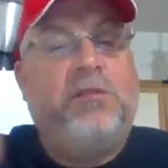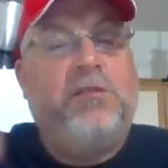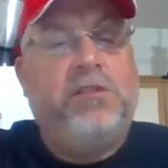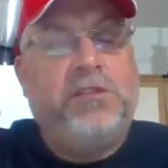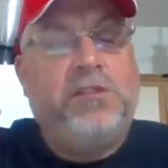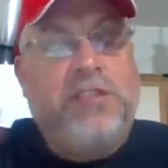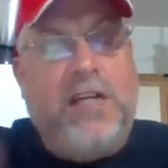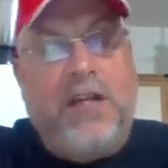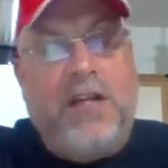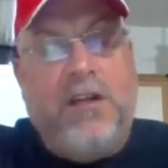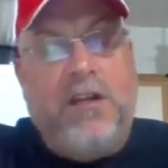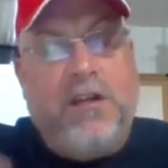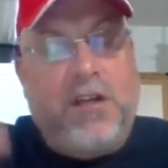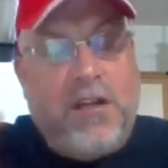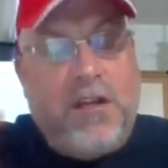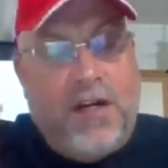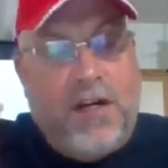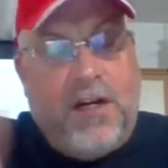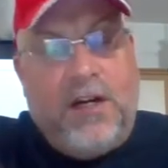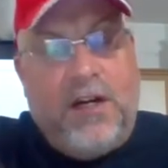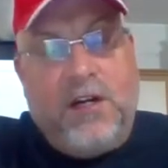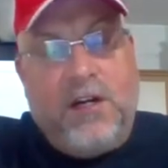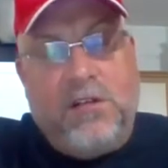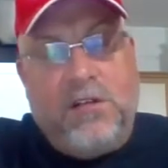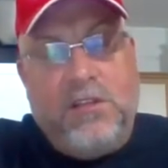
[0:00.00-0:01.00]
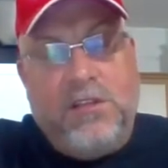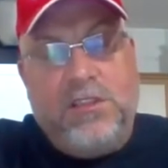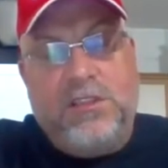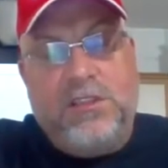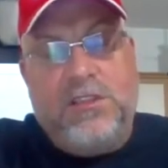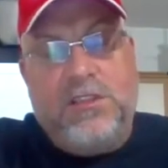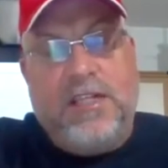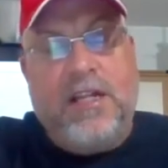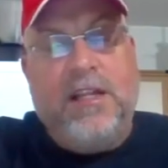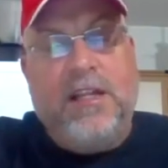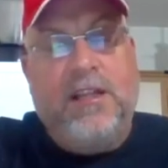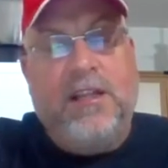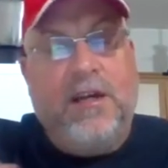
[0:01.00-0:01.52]
was telling Congress
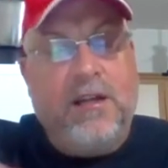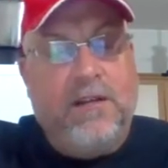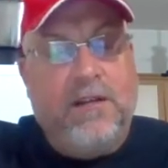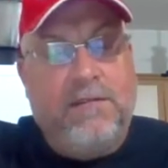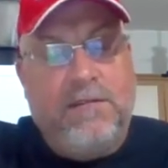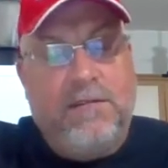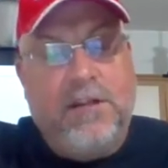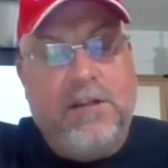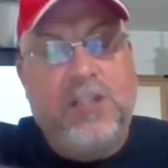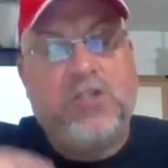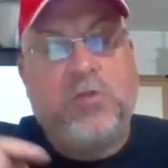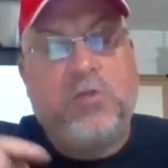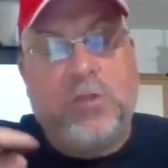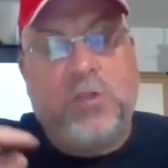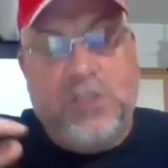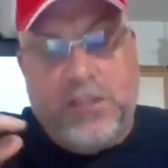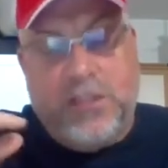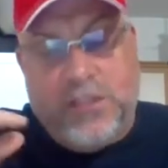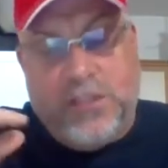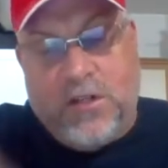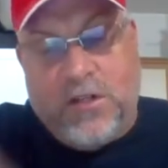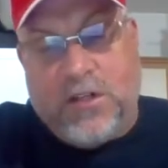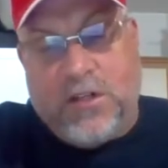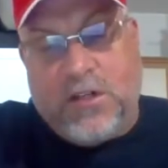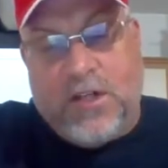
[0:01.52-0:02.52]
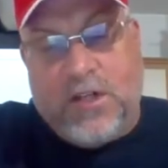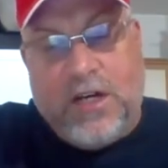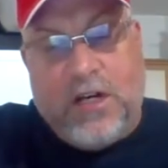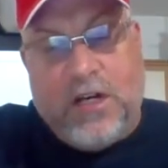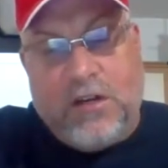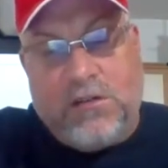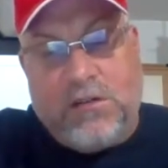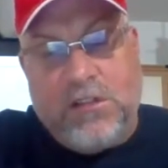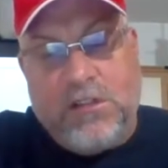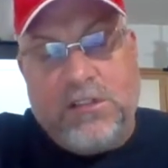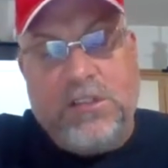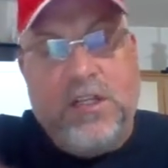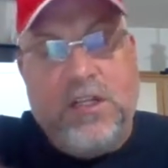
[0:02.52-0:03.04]
that a lot of us want to tell
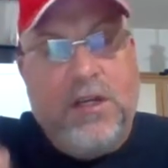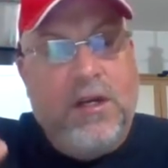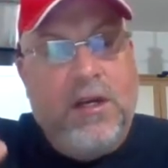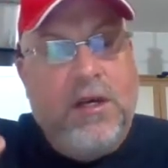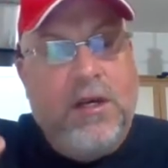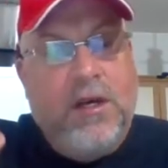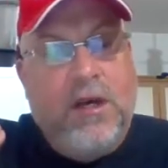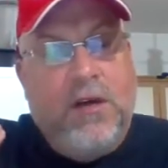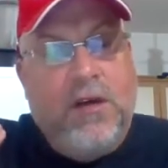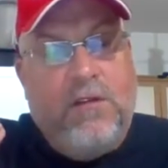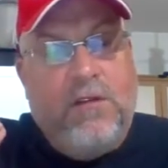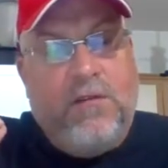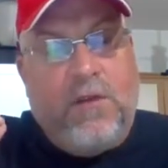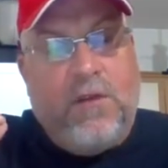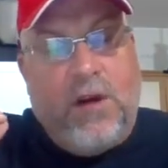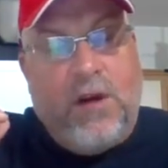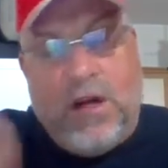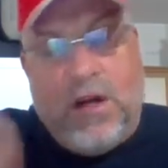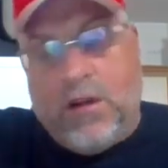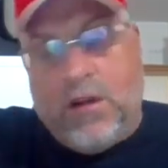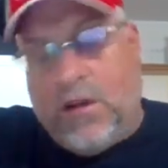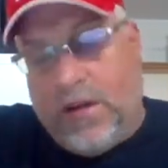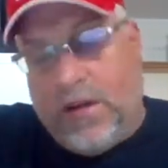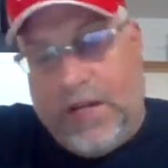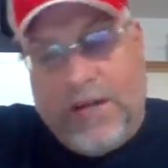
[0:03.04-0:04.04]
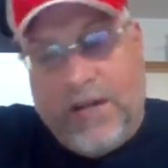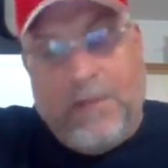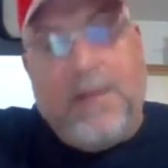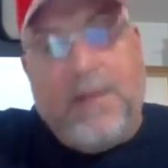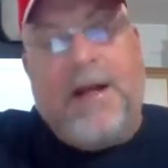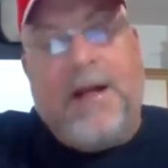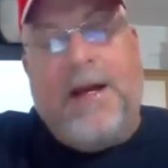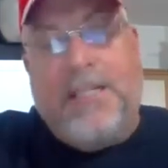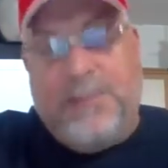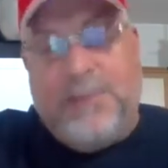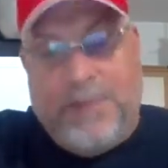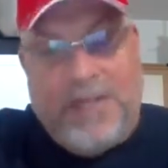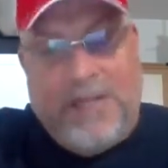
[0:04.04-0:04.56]
Congress all our damn
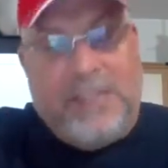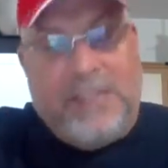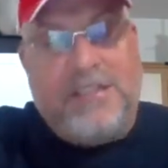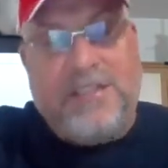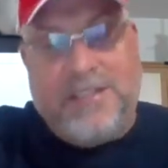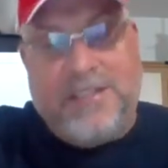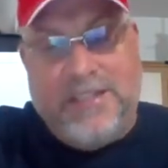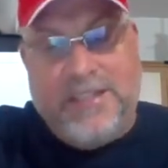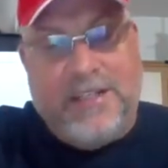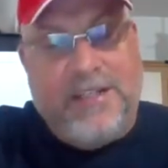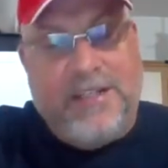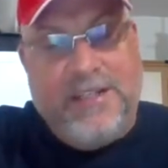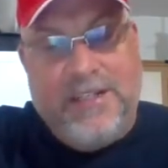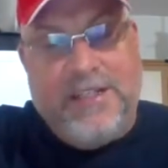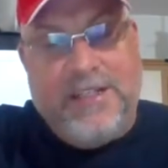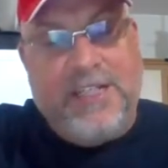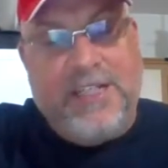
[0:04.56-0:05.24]
lives, basically.